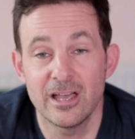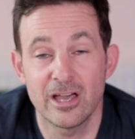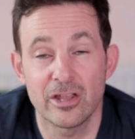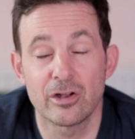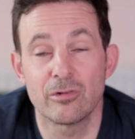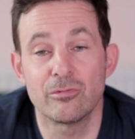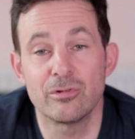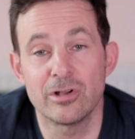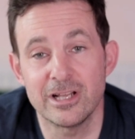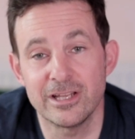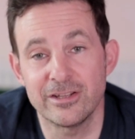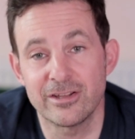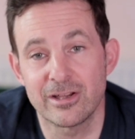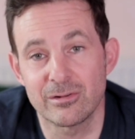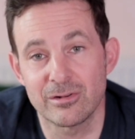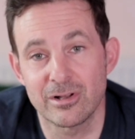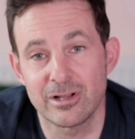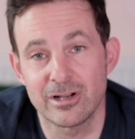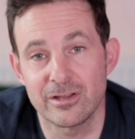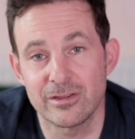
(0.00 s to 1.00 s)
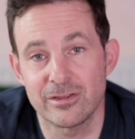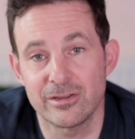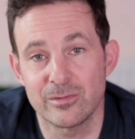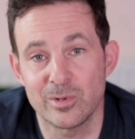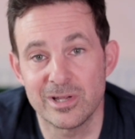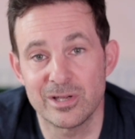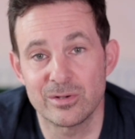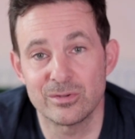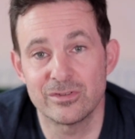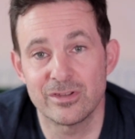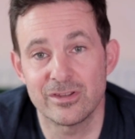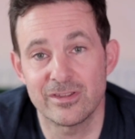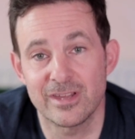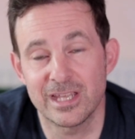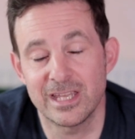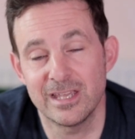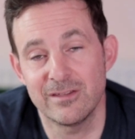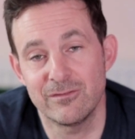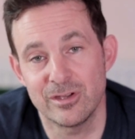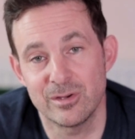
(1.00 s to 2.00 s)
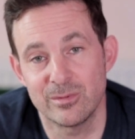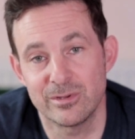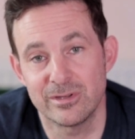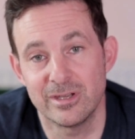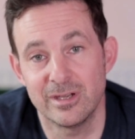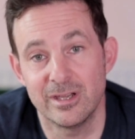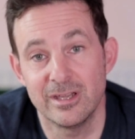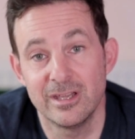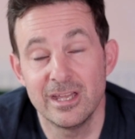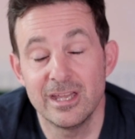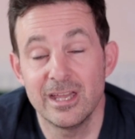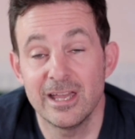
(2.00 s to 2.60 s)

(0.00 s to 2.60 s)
and I really don't like the wheels that they give you with it.